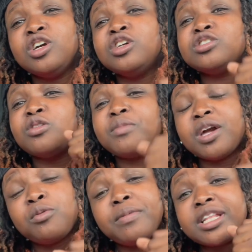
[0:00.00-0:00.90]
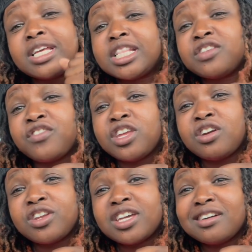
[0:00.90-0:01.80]
So, man, we about to get this
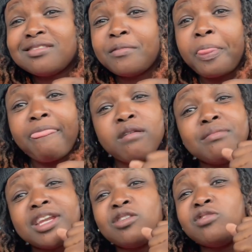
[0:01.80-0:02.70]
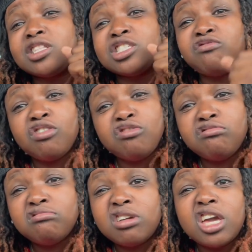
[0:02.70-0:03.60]
video together. We about to go get this
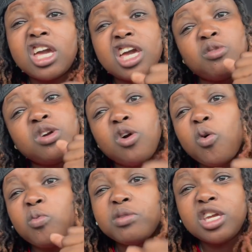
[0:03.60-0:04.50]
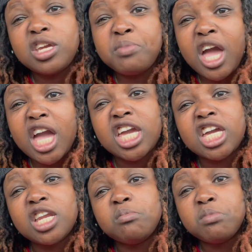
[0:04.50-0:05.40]
food, and we gonna be back
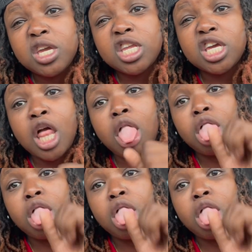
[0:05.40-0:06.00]
in a minute.